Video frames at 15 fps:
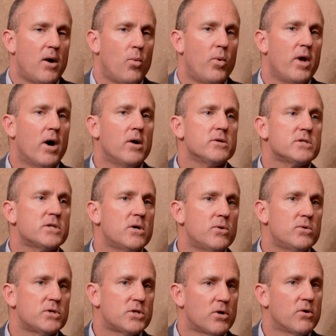we
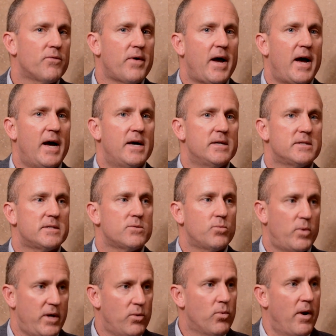also serve as
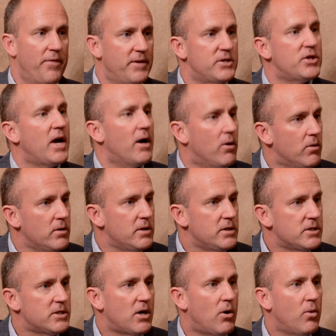we run the jail.
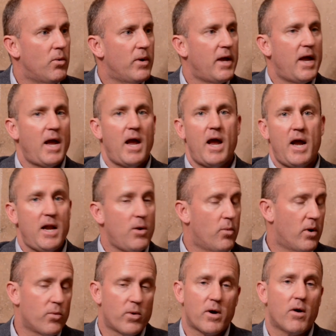So
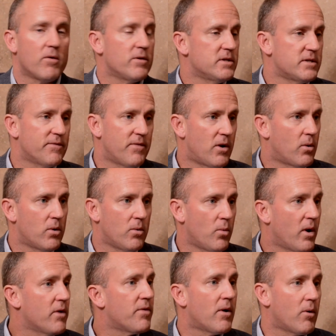anyone, regardless of
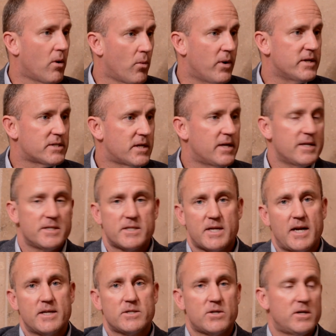where they're arrested in
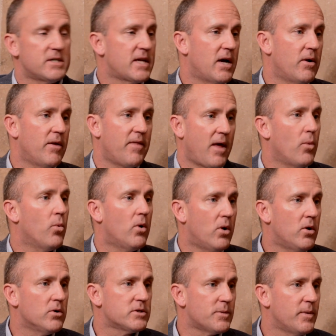Stanislaus County, they will
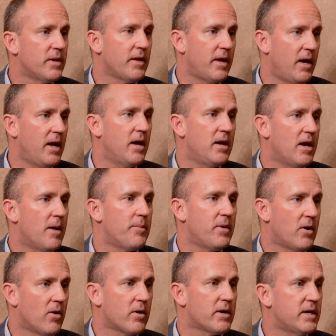ultimately end up
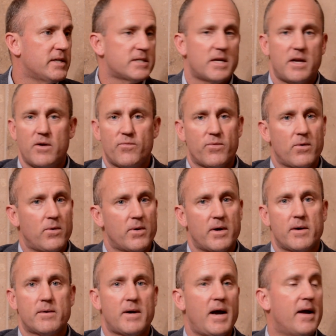in our custody
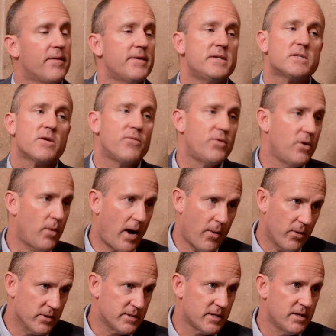for at least a few
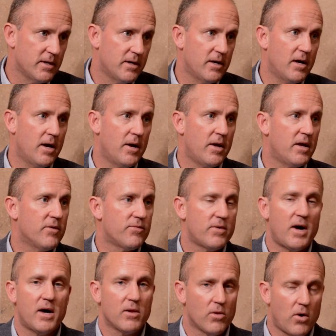hours, if
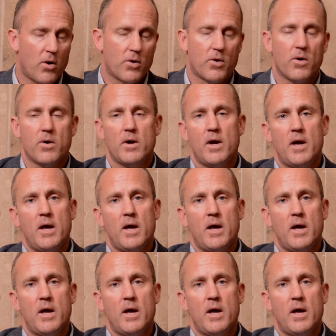not longer.